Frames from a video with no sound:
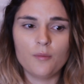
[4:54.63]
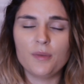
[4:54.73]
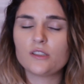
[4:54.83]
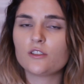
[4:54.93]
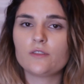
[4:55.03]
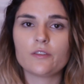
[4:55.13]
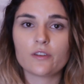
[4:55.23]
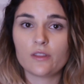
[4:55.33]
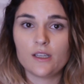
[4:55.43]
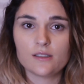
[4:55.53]
bunch of
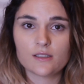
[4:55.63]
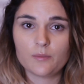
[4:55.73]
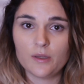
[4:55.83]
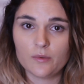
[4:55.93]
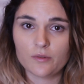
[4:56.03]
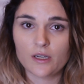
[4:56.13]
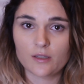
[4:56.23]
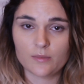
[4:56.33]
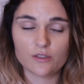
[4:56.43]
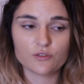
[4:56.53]
different things that people
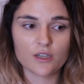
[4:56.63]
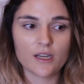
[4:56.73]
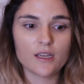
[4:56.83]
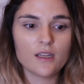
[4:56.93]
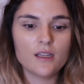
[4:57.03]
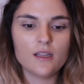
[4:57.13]
recommend try.